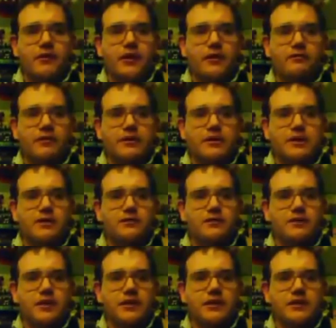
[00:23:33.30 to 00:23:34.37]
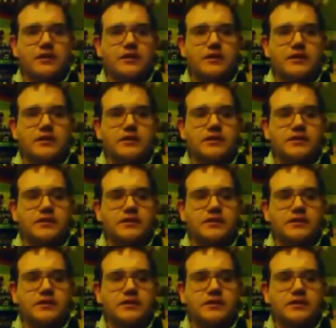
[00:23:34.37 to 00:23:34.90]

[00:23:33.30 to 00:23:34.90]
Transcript: Forgive my sniffles. I just